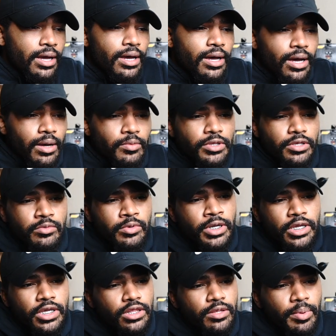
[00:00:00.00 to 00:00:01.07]
I really want to
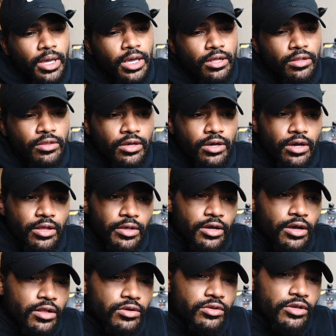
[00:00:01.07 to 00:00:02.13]
get the paint, the
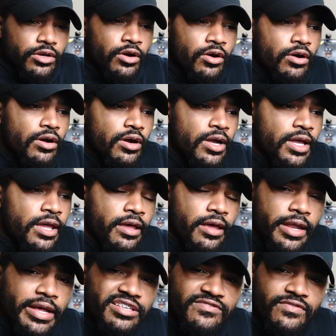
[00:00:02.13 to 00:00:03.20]
color on the car. And
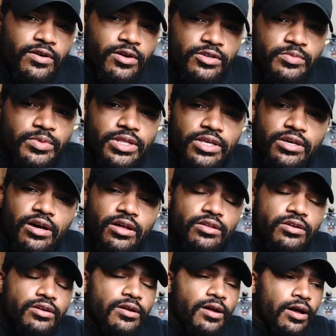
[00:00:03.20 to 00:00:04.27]
as far as with the
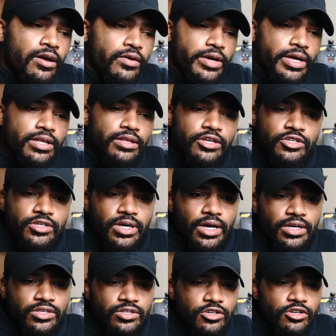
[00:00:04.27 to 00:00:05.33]
color, I'll go ahead and let you
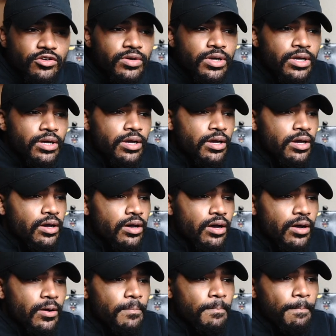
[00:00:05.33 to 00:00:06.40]
guys know.
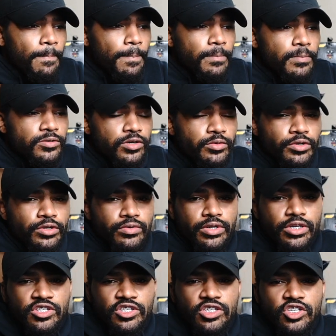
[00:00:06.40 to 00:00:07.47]
So we're doing a
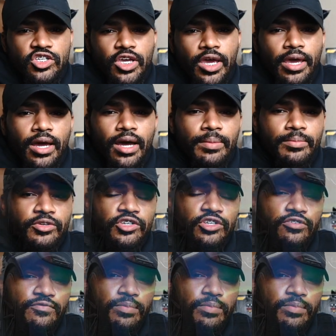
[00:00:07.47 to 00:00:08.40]
ZGA Hypershift